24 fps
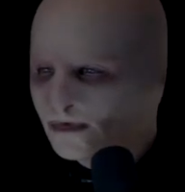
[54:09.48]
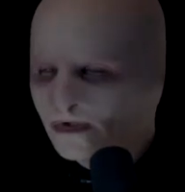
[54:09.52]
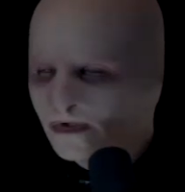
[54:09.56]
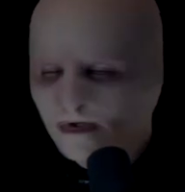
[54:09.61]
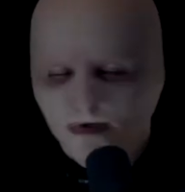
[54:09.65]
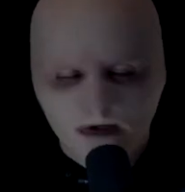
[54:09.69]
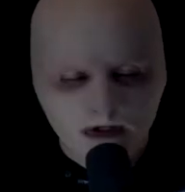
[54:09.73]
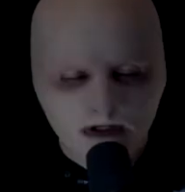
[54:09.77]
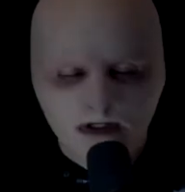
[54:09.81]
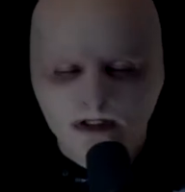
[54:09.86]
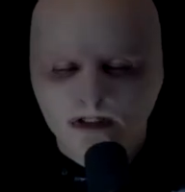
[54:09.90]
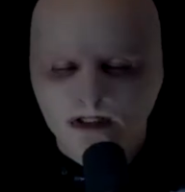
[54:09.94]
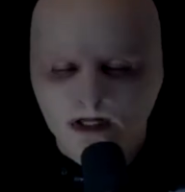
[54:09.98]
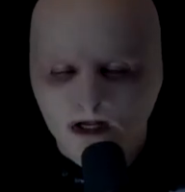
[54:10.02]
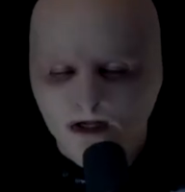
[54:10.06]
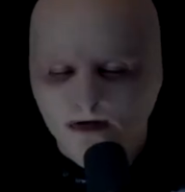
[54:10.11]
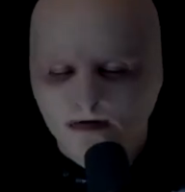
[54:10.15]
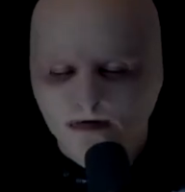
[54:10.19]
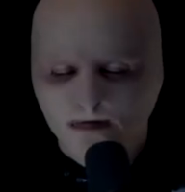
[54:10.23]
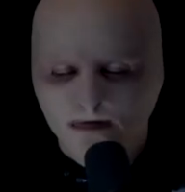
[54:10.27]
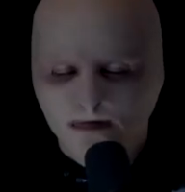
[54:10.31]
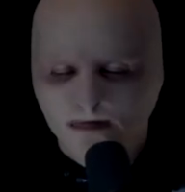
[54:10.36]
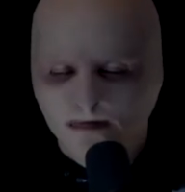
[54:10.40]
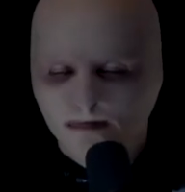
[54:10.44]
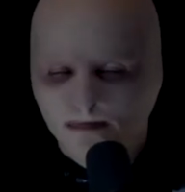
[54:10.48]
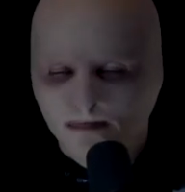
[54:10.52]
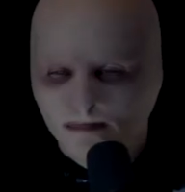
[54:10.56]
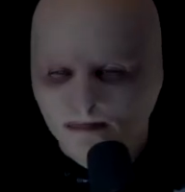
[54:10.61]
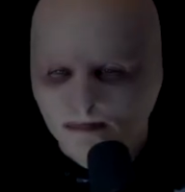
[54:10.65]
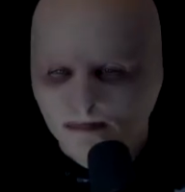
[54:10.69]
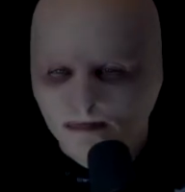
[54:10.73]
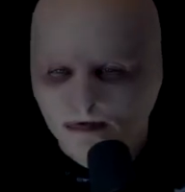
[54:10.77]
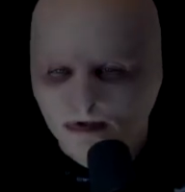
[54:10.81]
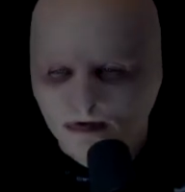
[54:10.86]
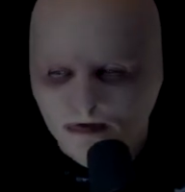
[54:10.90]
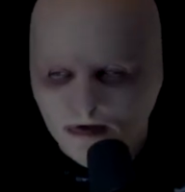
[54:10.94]
You understand?
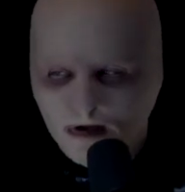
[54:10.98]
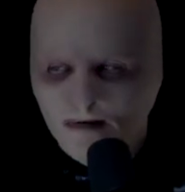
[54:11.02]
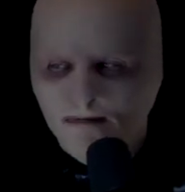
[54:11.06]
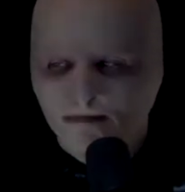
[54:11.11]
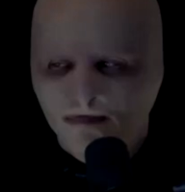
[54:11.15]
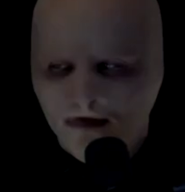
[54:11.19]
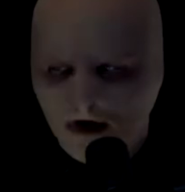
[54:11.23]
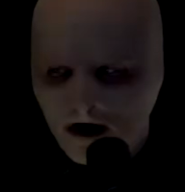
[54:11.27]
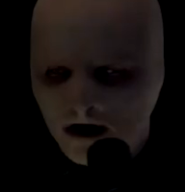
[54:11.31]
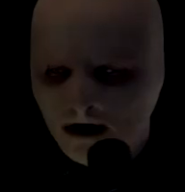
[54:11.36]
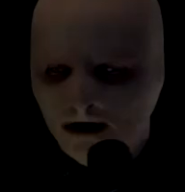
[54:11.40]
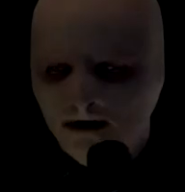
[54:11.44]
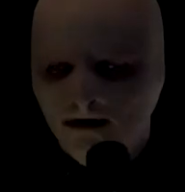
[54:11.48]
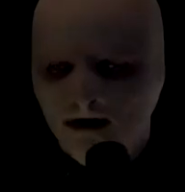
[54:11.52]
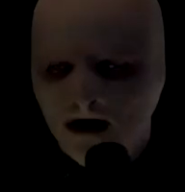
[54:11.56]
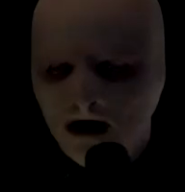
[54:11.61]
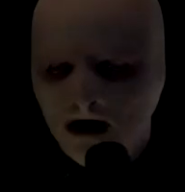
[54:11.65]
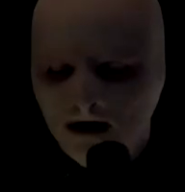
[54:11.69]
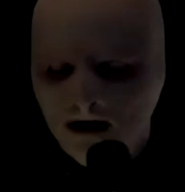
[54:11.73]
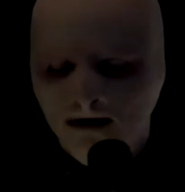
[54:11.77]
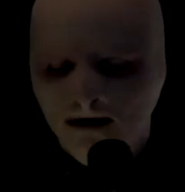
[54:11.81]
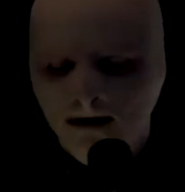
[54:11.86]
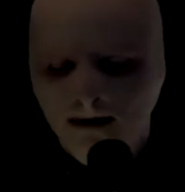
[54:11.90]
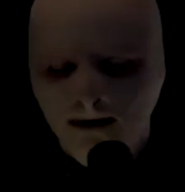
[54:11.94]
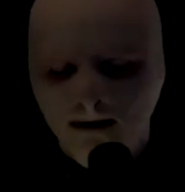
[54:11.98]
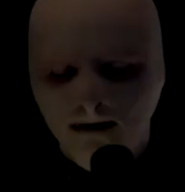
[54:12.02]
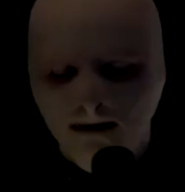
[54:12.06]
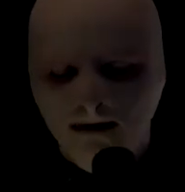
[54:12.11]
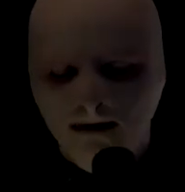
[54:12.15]
You think I'm fucking around?